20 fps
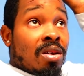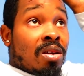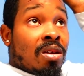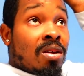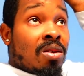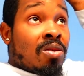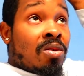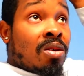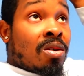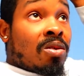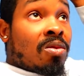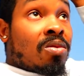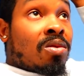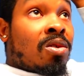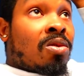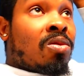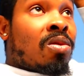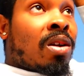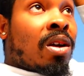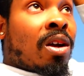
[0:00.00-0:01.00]
You don't
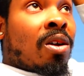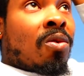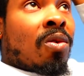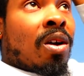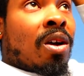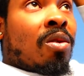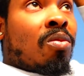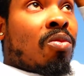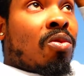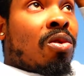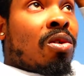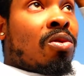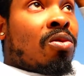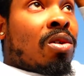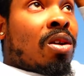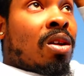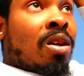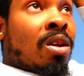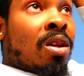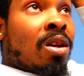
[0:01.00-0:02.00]
do that right, boy. You
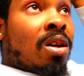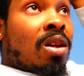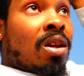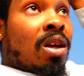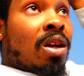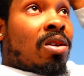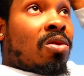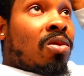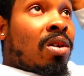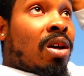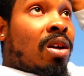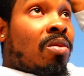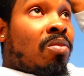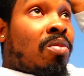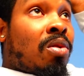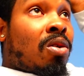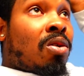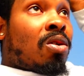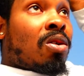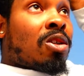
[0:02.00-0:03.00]
could look like you got a
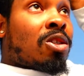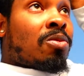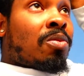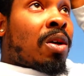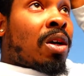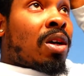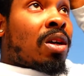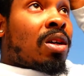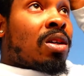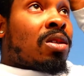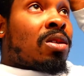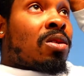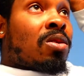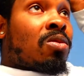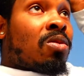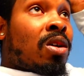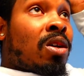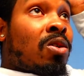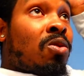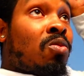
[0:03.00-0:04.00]
bald spot because of the
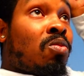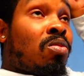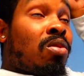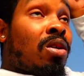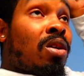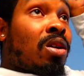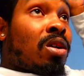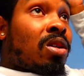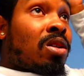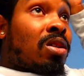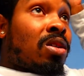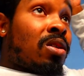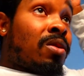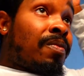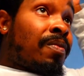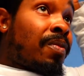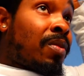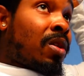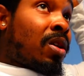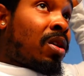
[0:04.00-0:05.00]
way you brush
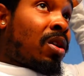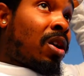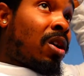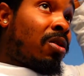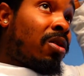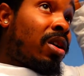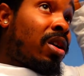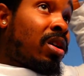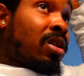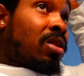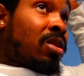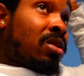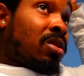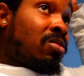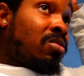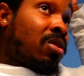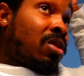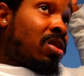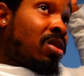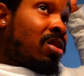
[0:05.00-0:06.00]
the directions,
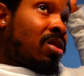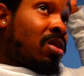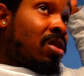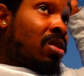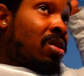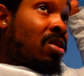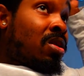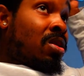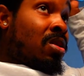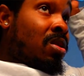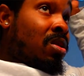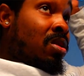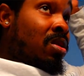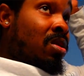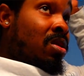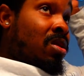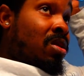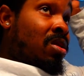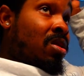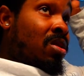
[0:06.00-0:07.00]
but
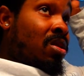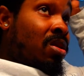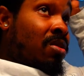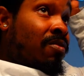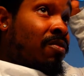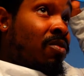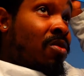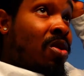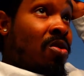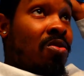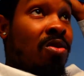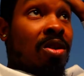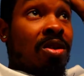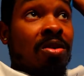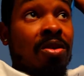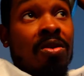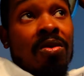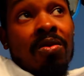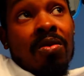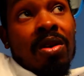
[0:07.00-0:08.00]
you know what you're
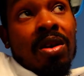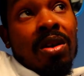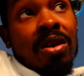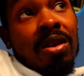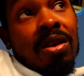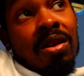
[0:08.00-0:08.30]
doing.